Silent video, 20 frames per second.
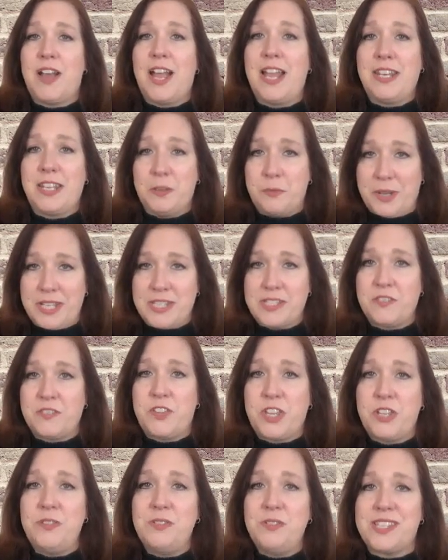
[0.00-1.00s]
finding ways of
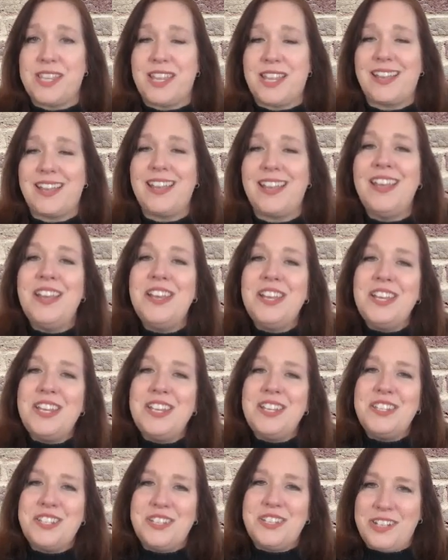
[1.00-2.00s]
using
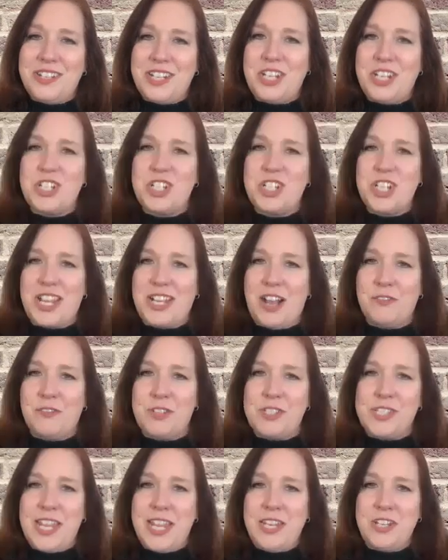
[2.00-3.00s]
to initiate
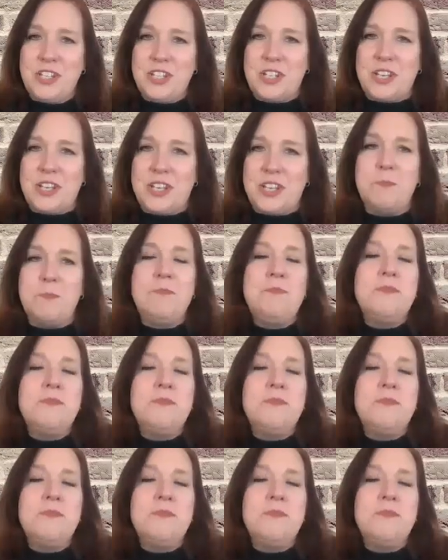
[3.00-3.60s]
conversation.